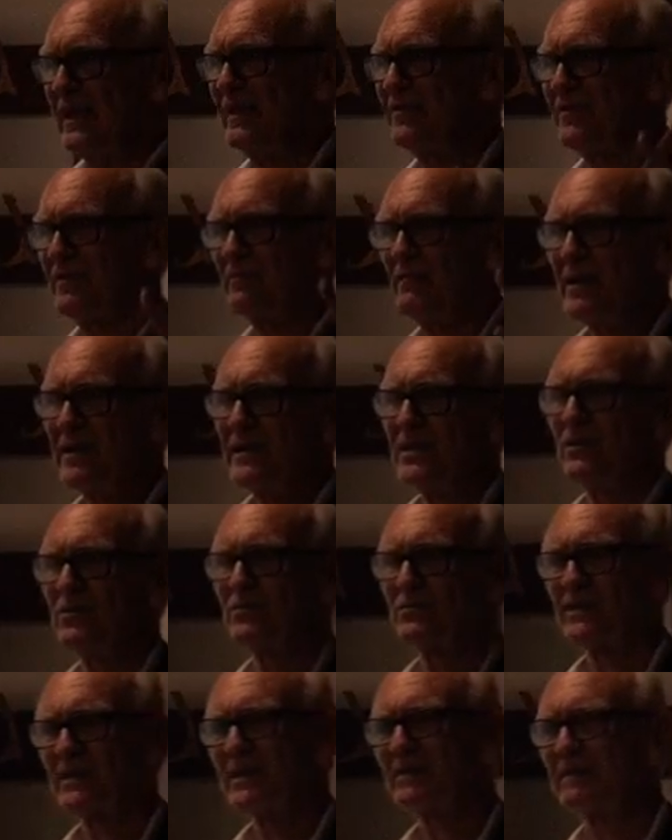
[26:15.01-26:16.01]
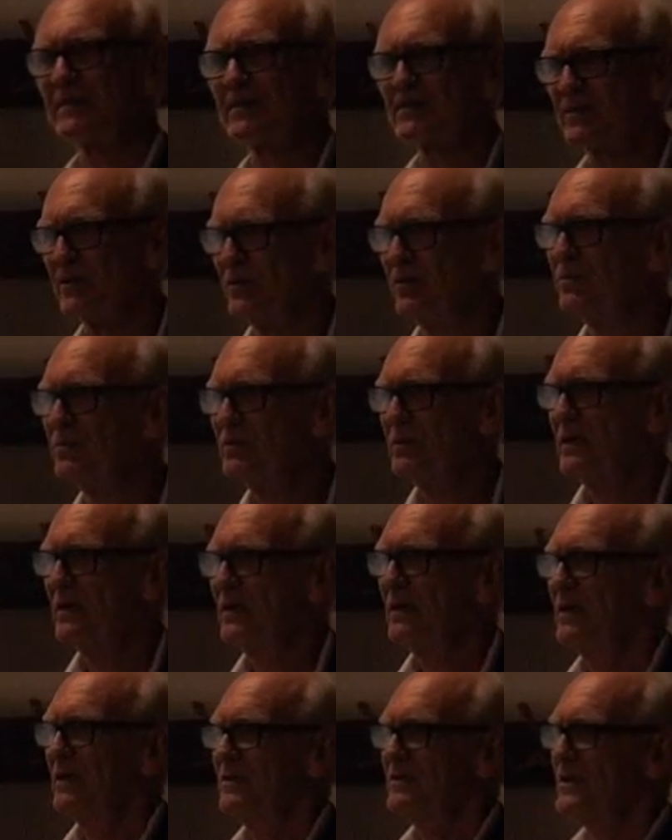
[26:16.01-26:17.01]
if the money you give it to
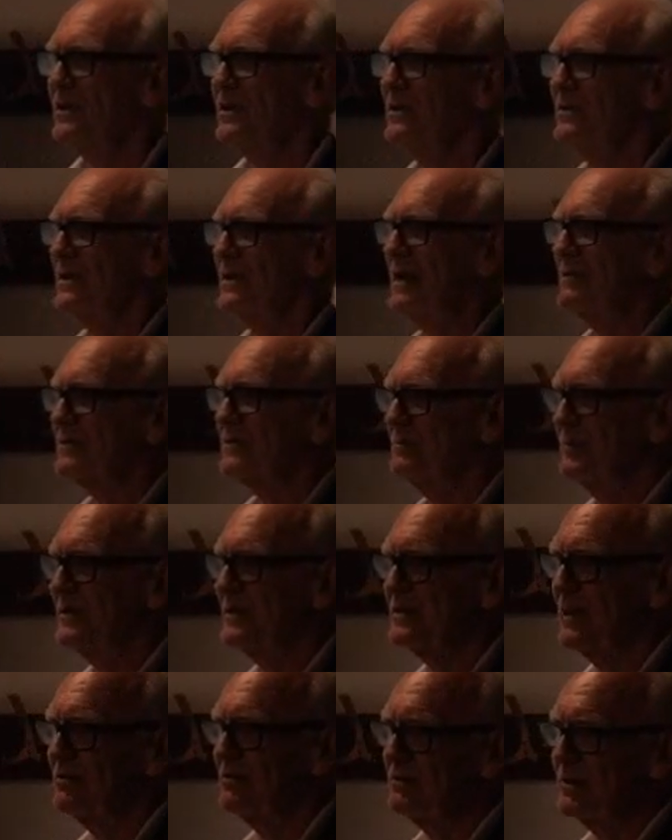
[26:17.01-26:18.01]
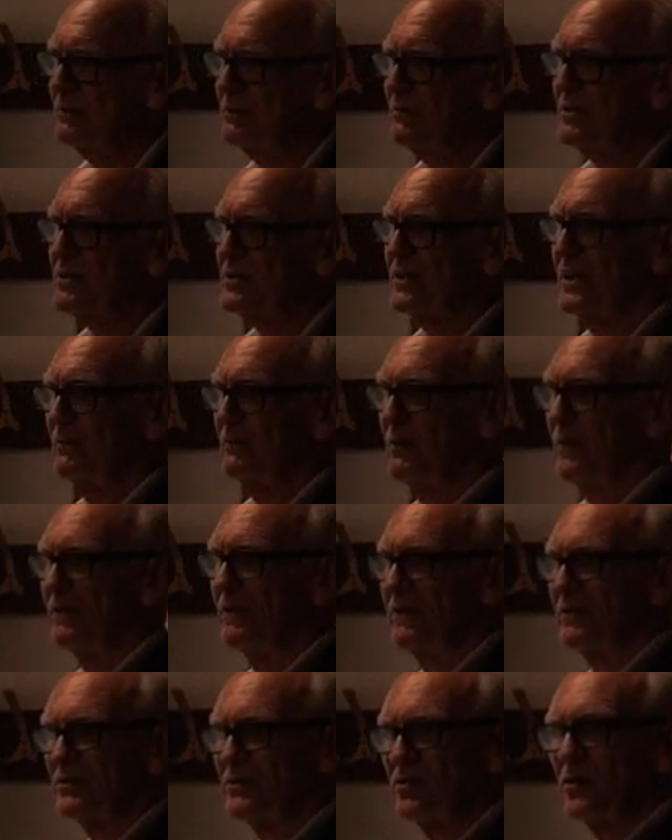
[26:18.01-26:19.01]
turns out to be totally risky,
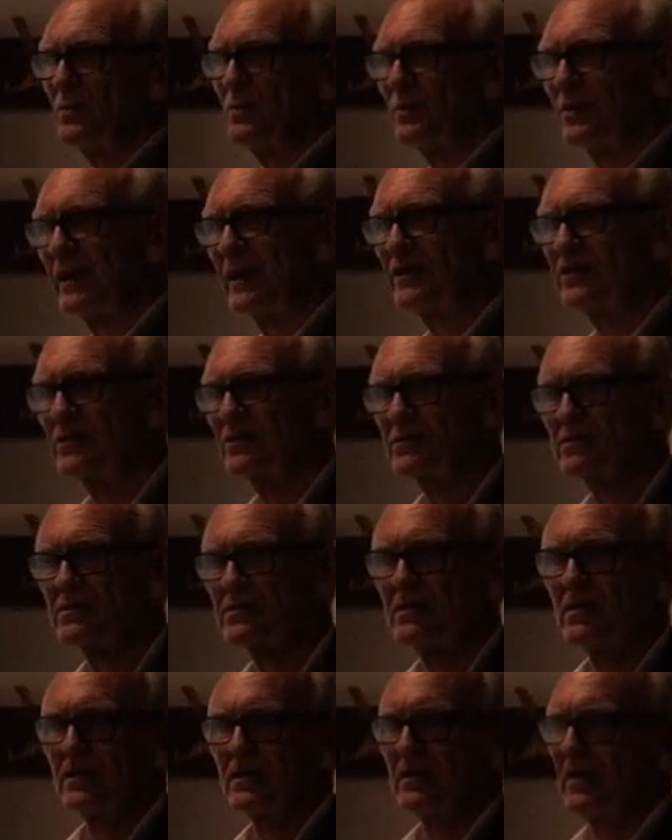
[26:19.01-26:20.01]
whether it's corporations